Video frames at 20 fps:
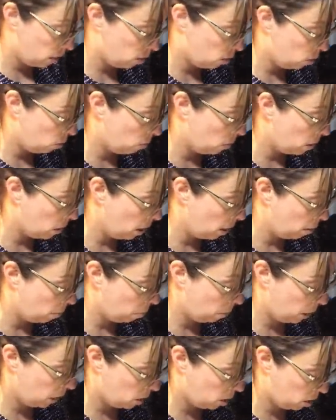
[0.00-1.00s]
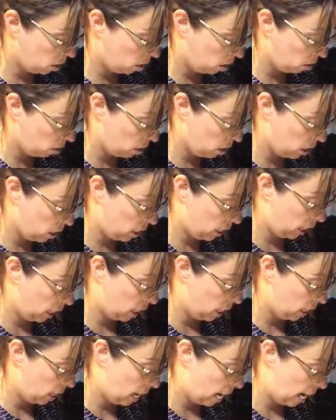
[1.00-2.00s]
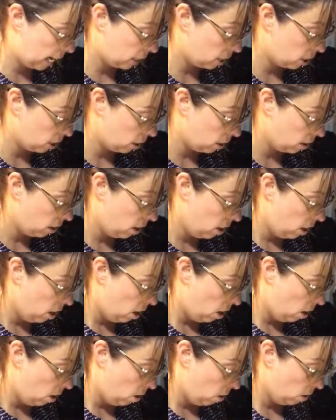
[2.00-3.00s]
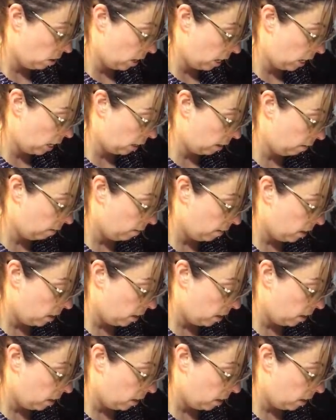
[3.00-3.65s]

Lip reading: I'll do another piece so you can see it in action. Okay?